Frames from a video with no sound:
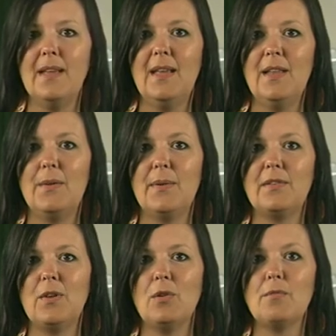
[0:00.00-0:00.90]
The US
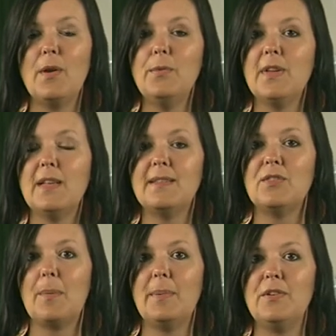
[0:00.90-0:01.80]
dollar rose against the
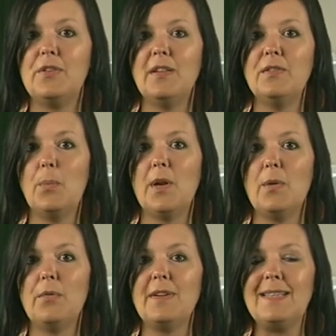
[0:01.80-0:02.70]
Japanese yen to
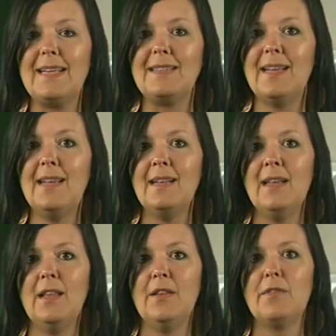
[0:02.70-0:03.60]
103.16.
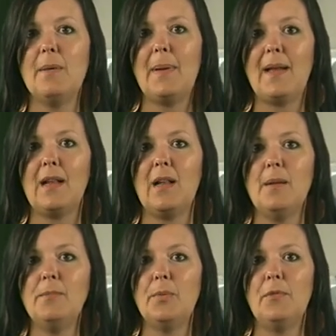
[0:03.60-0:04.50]
The greenback
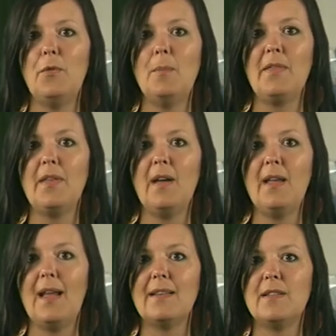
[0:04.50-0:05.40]
climbed to a four month high
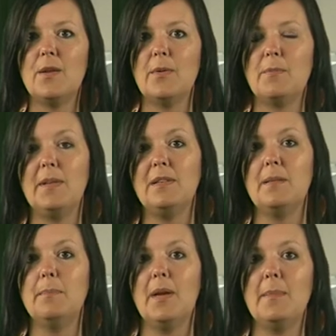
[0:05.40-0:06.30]
as the US
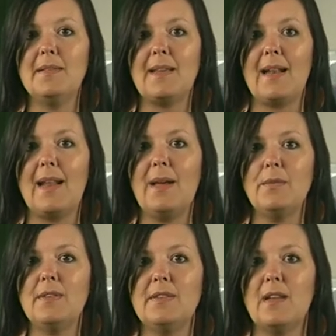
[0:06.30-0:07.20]
building permits and
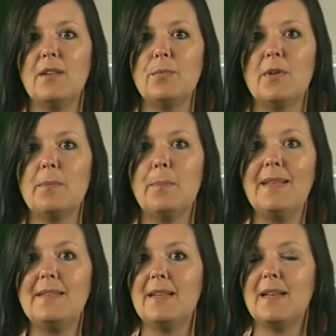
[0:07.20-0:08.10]
housing starts were
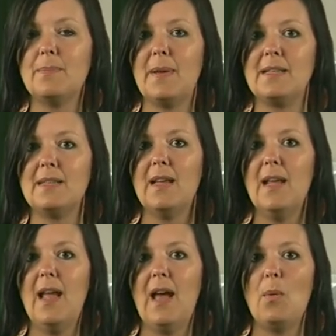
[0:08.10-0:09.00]
better than expected
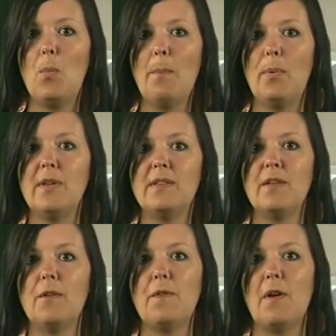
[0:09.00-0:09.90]
at
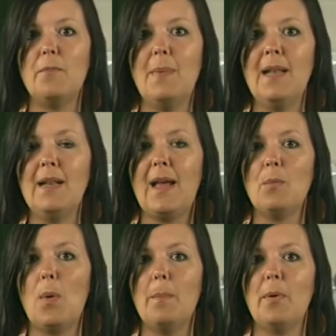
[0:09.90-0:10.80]
1.05 million and
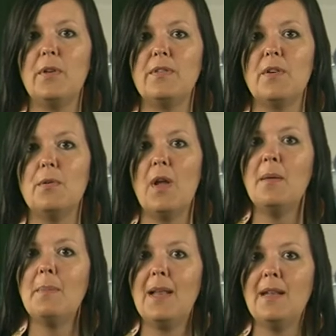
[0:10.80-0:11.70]

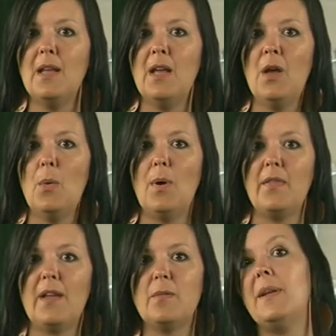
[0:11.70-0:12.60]
1.09 million, while
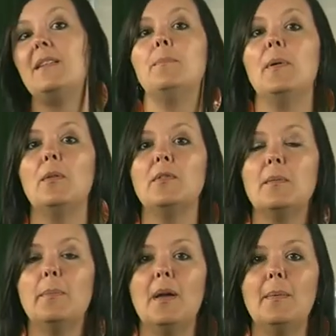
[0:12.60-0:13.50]
the expected
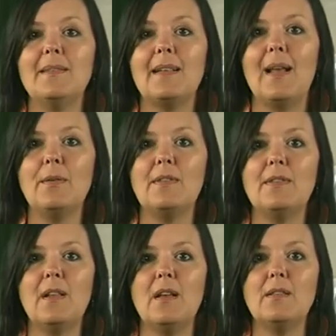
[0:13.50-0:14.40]
building permits and housing
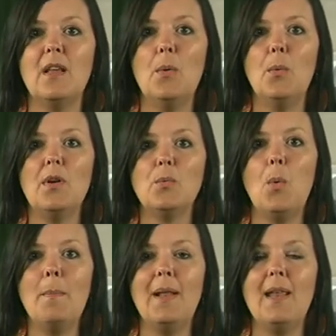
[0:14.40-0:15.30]
starts were at
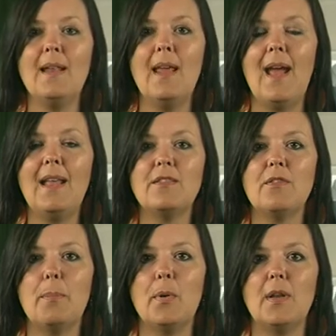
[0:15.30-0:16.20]
1 million and
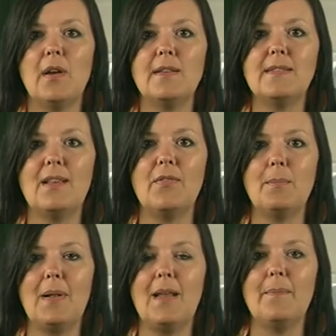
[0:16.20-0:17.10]
0.97
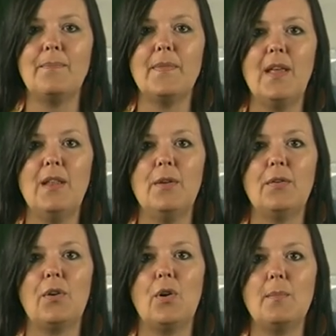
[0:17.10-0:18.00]
million. The US
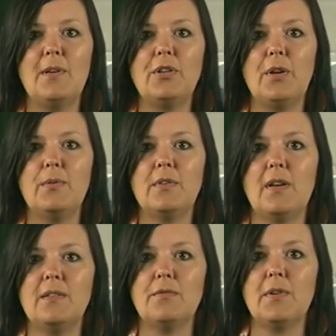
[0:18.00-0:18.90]
economy shows
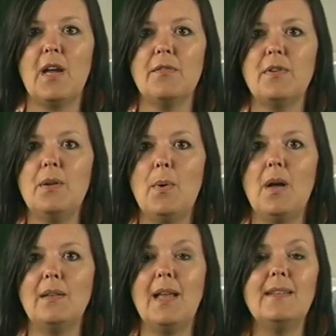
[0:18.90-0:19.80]
signs of recovery,
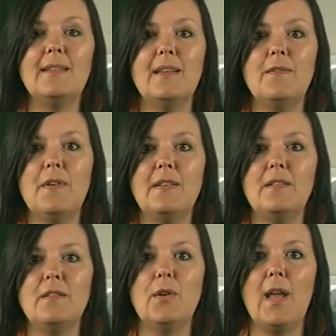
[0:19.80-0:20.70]
while later
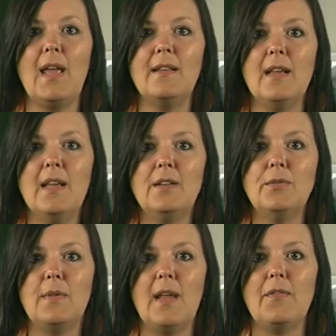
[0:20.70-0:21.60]
investors look ahead
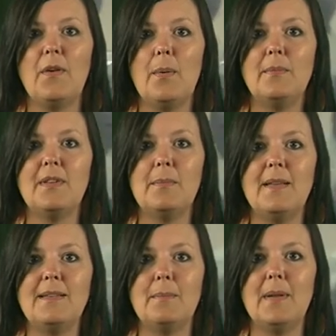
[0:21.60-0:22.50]
to the FOMC
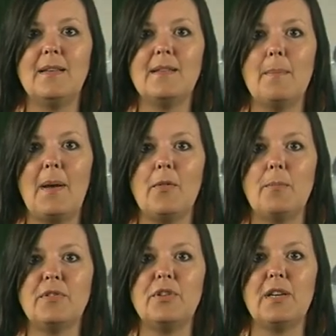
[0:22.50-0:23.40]
meeting minutes about the
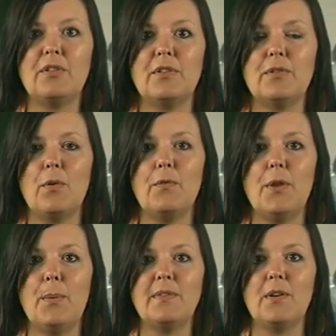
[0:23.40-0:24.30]
projections of the
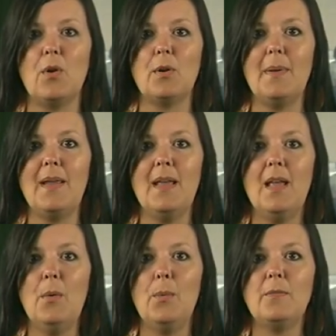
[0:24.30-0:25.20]
US economy,
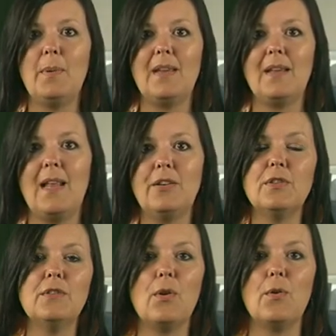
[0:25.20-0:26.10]
with
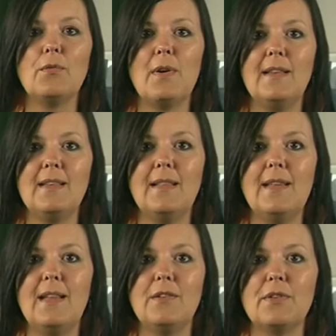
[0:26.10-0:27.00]
speculations of raising the
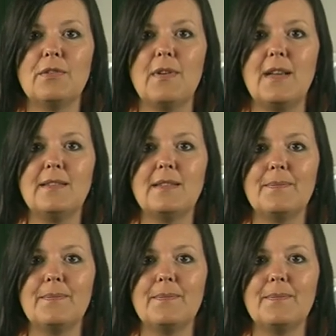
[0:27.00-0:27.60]
interest rates.